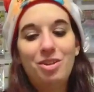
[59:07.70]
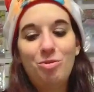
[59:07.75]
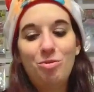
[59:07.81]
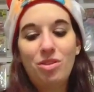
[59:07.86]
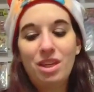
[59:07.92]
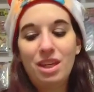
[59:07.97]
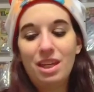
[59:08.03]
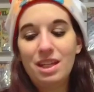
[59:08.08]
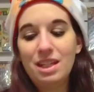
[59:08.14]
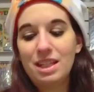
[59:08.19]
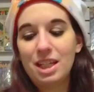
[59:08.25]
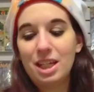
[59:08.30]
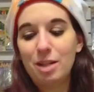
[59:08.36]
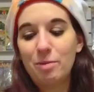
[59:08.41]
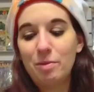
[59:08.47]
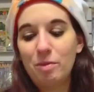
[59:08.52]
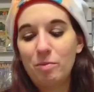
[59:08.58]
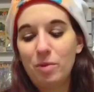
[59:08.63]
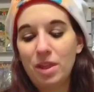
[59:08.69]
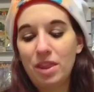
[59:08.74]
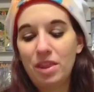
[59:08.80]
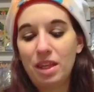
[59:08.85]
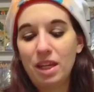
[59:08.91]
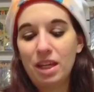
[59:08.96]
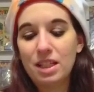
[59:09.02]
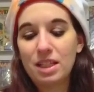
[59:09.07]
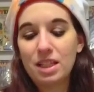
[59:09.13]
you think it's going to be one
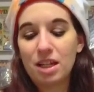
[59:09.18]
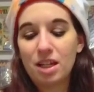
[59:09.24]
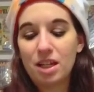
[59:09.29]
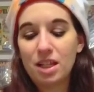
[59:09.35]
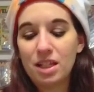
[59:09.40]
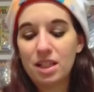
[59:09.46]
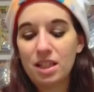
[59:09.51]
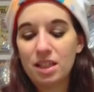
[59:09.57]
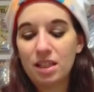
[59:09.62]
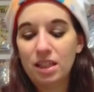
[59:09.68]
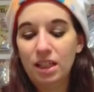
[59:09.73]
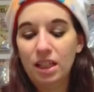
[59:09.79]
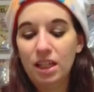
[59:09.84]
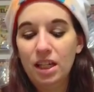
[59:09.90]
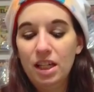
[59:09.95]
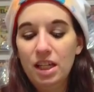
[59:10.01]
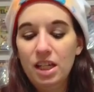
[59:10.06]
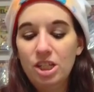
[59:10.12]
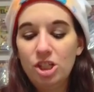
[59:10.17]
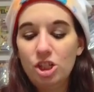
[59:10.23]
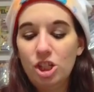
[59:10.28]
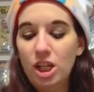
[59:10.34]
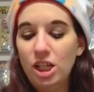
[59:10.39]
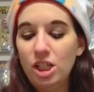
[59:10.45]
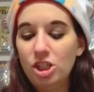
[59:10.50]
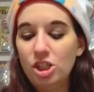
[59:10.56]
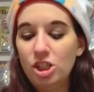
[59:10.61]
thing it's constantly
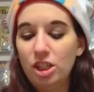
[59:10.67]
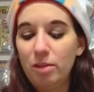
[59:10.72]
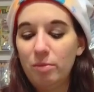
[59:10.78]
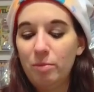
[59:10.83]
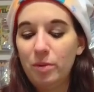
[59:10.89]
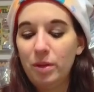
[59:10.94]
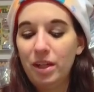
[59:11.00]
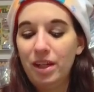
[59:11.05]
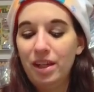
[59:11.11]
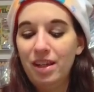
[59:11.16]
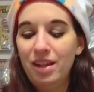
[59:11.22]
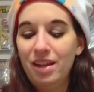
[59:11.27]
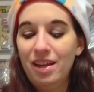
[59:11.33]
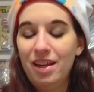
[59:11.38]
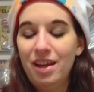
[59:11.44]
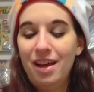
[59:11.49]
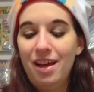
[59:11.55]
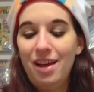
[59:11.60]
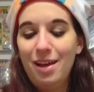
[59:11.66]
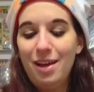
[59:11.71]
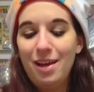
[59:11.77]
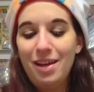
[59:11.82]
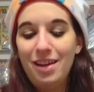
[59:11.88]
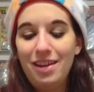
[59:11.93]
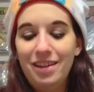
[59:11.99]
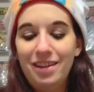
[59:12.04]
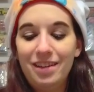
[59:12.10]
changing but
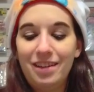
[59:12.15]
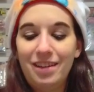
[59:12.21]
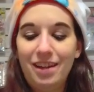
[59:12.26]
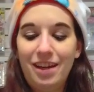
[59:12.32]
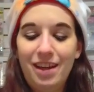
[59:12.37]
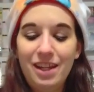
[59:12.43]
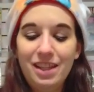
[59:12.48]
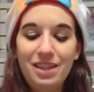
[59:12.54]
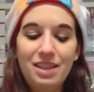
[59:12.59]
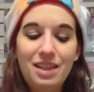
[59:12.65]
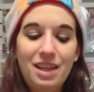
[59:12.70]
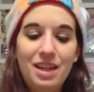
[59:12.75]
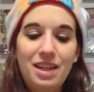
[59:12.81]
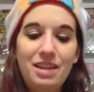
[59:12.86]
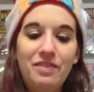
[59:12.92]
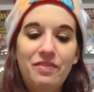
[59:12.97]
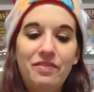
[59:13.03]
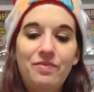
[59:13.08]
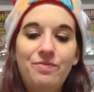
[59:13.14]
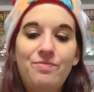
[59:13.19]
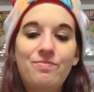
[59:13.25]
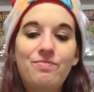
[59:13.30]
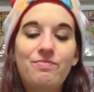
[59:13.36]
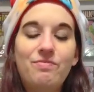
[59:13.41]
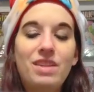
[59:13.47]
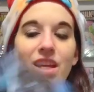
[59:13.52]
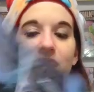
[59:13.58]
uh, i love
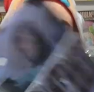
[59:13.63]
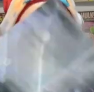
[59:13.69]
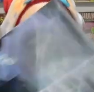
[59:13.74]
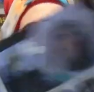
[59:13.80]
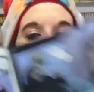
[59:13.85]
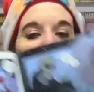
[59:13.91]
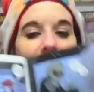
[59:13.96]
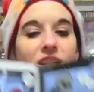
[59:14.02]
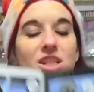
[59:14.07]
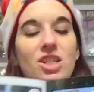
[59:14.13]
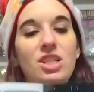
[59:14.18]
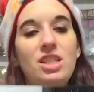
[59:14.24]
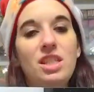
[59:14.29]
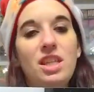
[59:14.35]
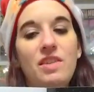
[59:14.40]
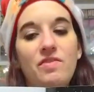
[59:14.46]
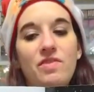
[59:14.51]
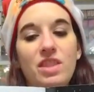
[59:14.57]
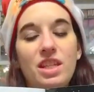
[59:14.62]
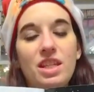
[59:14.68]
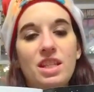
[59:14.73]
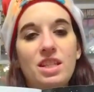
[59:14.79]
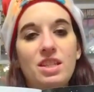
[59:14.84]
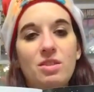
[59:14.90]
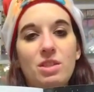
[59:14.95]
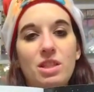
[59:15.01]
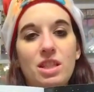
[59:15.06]
I love I just love
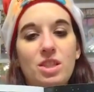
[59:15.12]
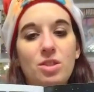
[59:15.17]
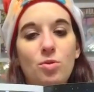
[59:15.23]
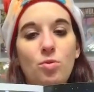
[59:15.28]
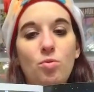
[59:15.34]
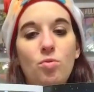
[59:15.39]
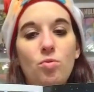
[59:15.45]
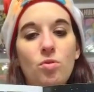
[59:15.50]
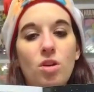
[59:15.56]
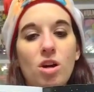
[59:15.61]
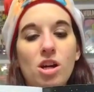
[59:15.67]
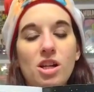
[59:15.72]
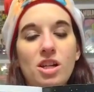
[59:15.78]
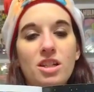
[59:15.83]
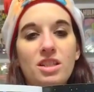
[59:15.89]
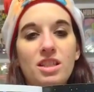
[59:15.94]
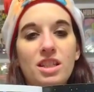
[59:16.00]
this this cool art